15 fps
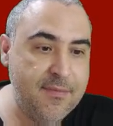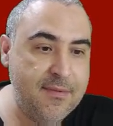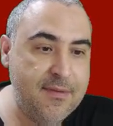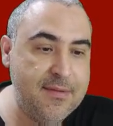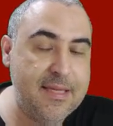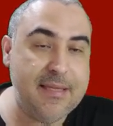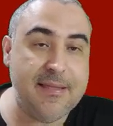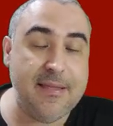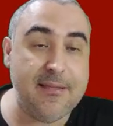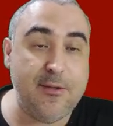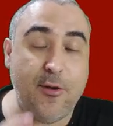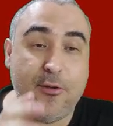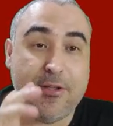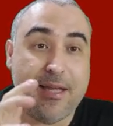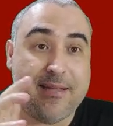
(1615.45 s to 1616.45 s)

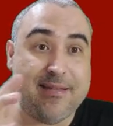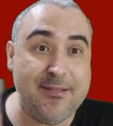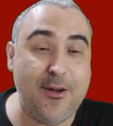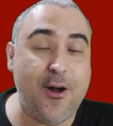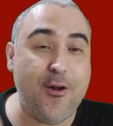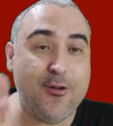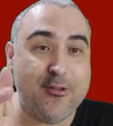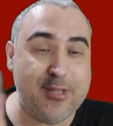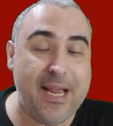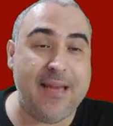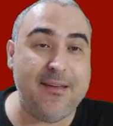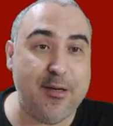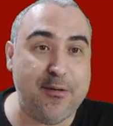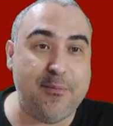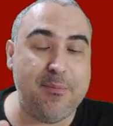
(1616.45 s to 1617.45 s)
That's all
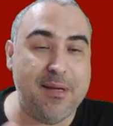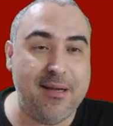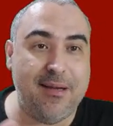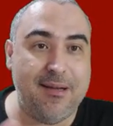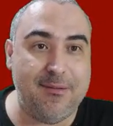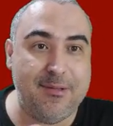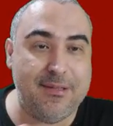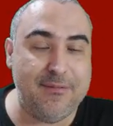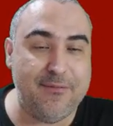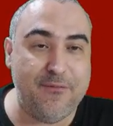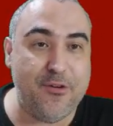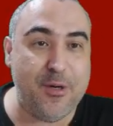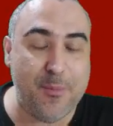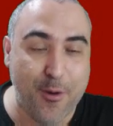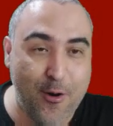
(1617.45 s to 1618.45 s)
standard
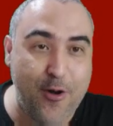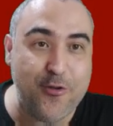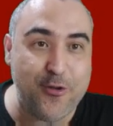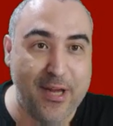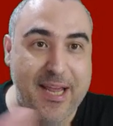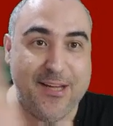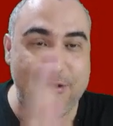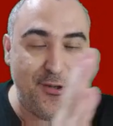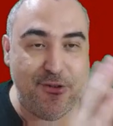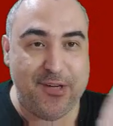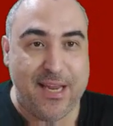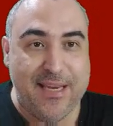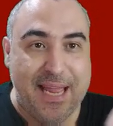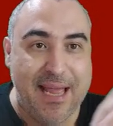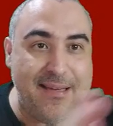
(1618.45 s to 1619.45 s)
verbal conjugations.
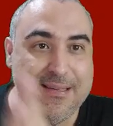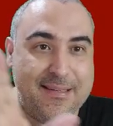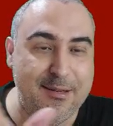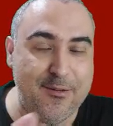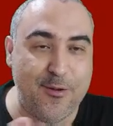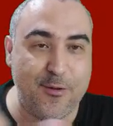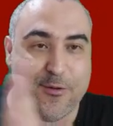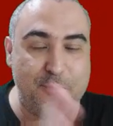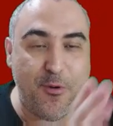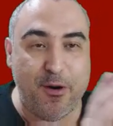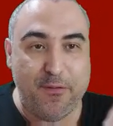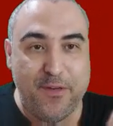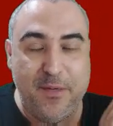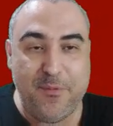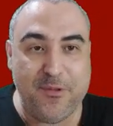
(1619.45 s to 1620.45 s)
Can add those
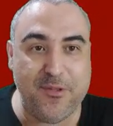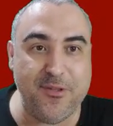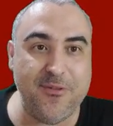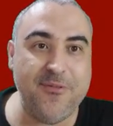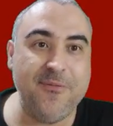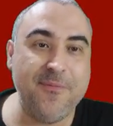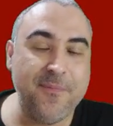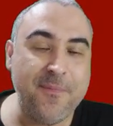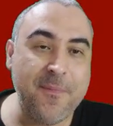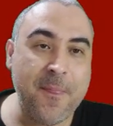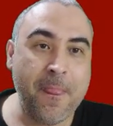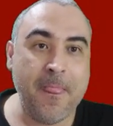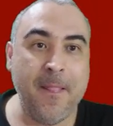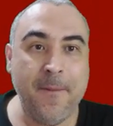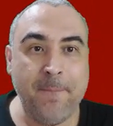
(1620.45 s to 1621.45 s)
morphemes to
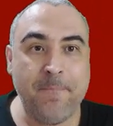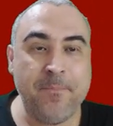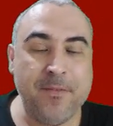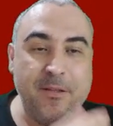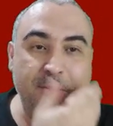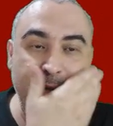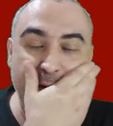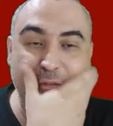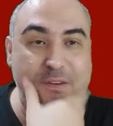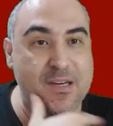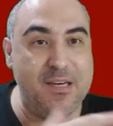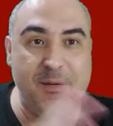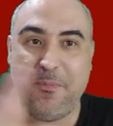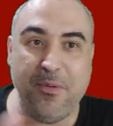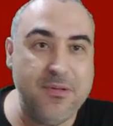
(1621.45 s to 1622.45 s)
the
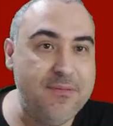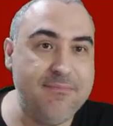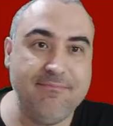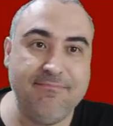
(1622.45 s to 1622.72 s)
verb